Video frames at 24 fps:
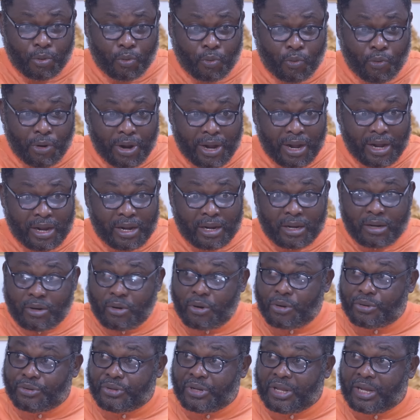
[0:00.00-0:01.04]
Well
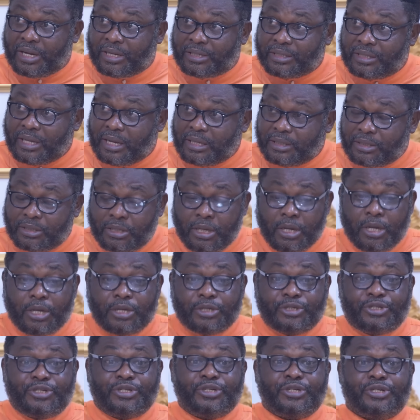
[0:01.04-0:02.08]
connected,
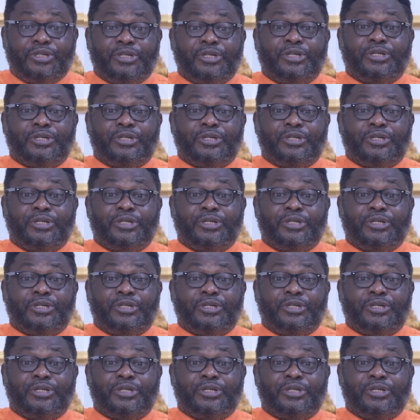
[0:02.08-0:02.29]
she